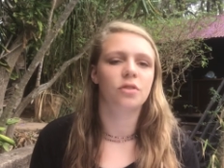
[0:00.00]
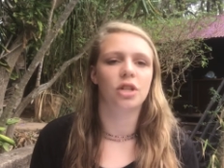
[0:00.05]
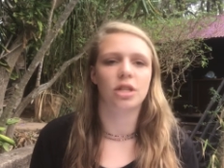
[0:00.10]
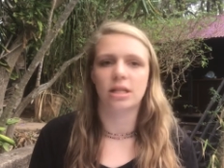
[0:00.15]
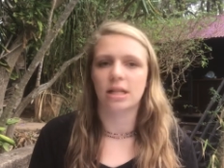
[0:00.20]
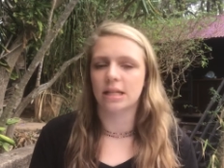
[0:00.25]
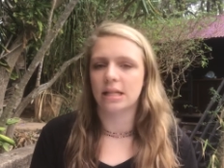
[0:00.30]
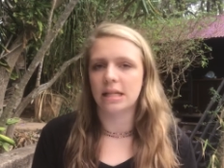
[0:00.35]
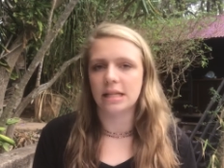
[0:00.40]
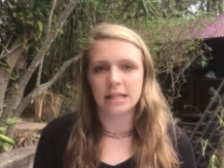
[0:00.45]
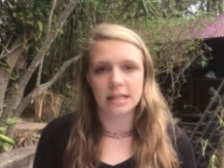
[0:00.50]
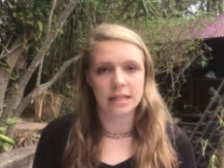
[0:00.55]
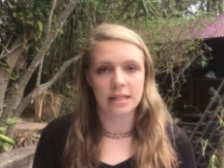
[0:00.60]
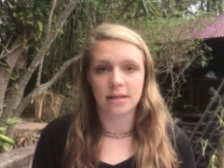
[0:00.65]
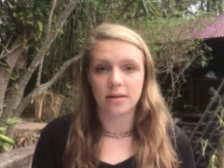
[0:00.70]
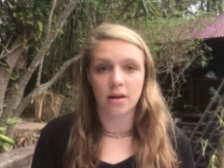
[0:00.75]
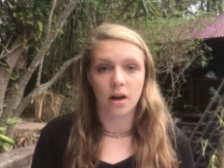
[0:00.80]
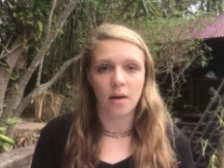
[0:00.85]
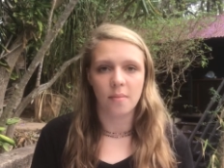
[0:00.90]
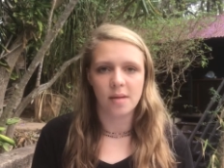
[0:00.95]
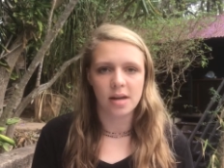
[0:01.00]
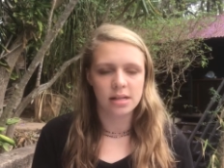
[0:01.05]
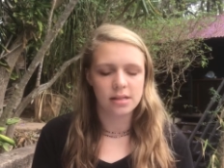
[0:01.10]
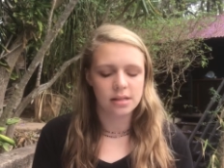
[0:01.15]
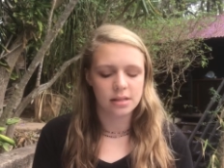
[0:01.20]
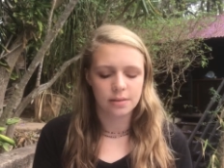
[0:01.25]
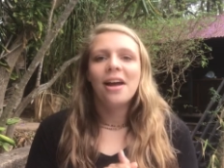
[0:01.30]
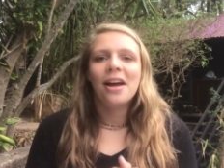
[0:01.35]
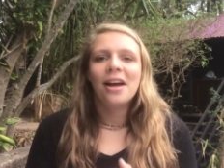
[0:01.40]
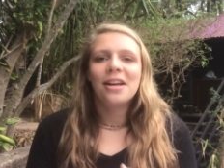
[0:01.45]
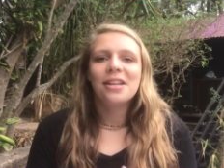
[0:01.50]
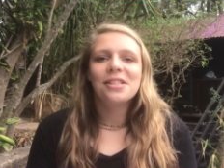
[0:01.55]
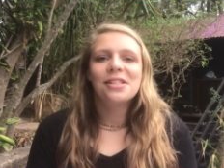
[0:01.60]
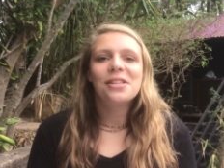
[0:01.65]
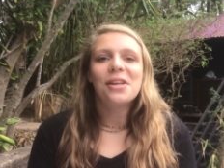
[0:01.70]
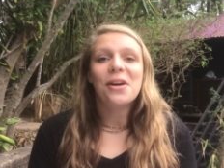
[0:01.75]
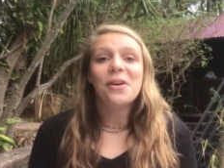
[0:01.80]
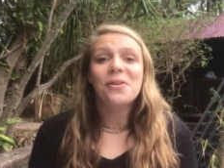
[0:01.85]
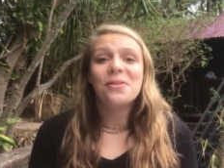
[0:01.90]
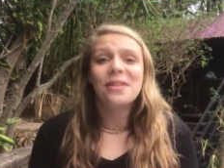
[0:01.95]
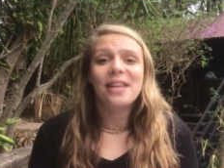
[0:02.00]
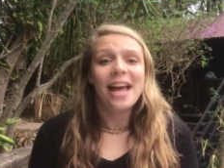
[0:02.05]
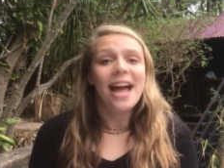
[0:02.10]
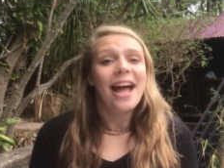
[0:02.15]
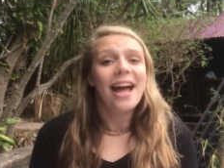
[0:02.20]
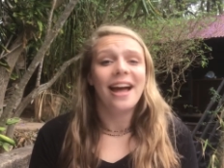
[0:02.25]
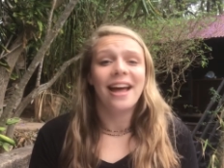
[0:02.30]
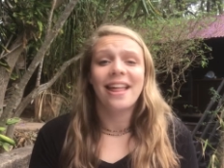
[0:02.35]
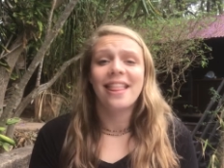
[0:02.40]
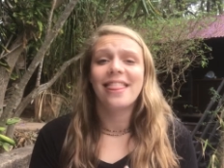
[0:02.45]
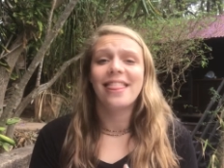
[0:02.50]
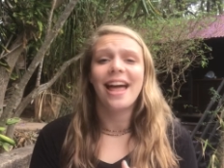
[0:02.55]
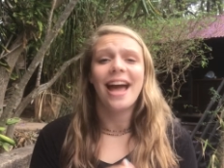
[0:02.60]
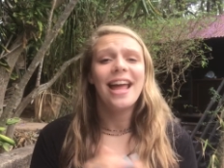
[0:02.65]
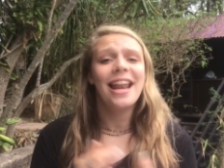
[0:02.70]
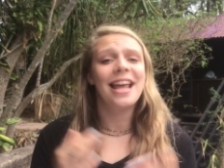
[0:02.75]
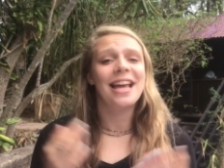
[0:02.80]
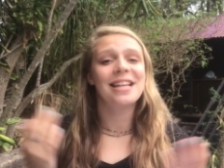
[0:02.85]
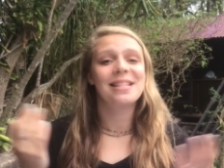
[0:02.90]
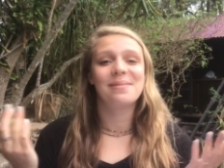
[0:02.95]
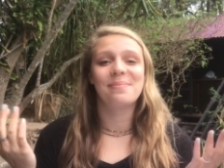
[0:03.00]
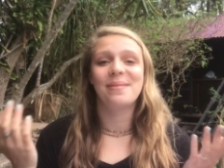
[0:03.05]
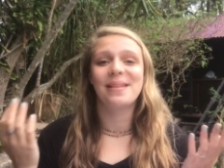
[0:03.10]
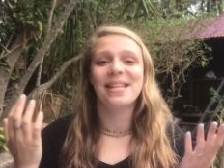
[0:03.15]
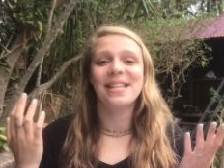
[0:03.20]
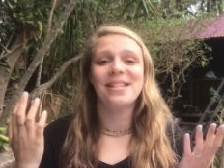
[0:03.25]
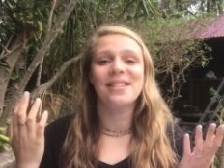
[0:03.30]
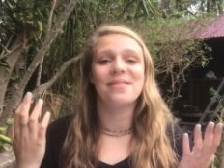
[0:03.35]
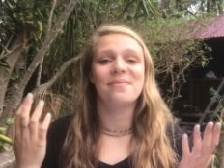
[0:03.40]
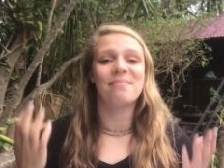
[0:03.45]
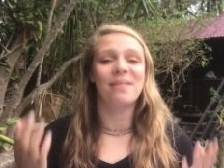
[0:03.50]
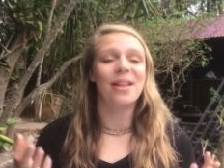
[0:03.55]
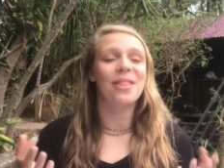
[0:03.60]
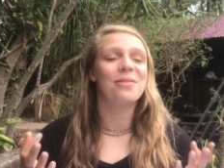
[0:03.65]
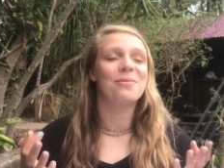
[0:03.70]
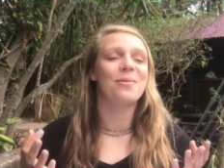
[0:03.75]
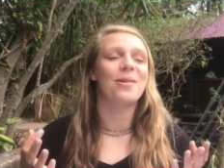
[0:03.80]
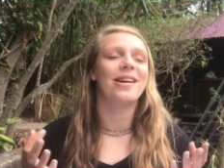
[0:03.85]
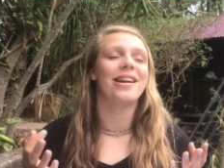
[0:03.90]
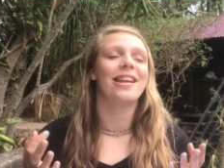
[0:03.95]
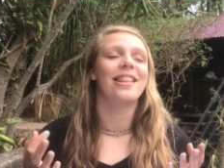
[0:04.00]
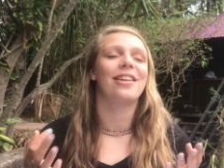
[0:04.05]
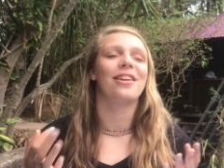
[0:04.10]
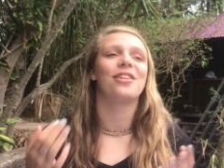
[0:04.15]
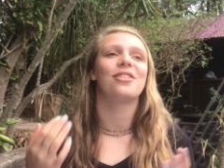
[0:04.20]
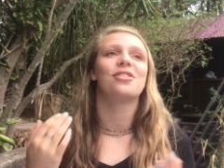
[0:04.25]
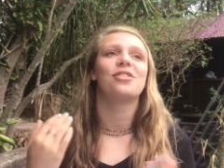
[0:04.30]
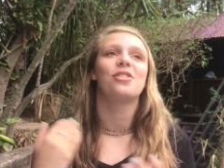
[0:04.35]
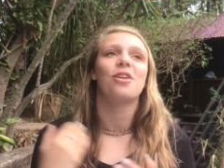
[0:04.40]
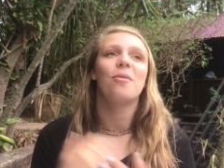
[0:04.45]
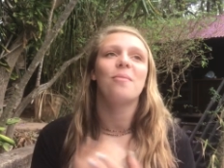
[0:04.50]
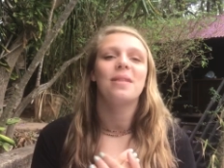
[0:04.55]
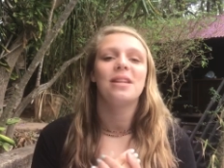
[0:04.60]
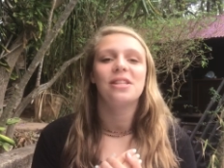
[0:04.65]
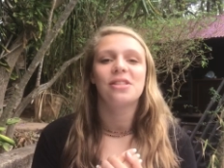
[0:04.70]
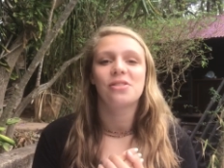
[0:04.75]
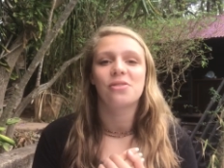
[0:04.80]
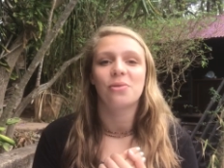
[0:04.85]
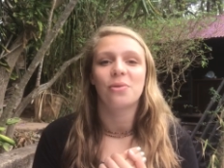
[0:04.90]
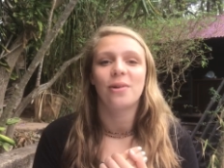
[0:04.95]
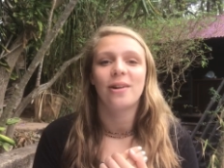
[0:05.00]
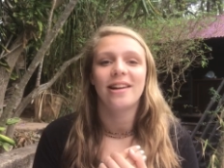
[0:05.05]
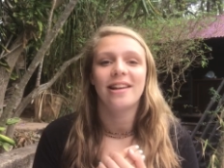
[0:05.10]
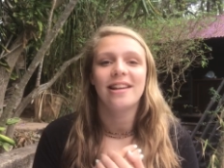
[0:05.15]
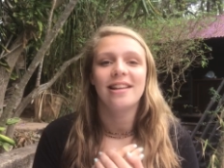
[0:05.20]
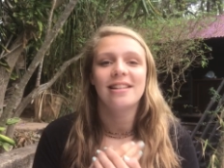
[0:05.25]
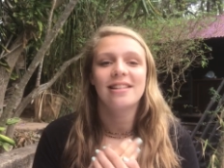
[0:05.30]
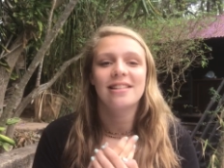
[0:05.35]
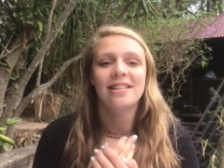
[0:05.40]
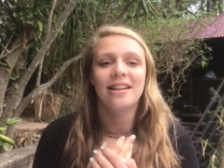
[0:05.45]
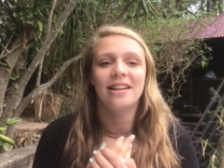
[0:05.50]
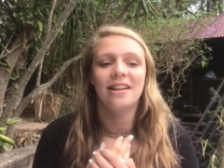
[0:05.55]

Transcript: just as he did to Thomas. So yeah, that has been month one. There are so many stories.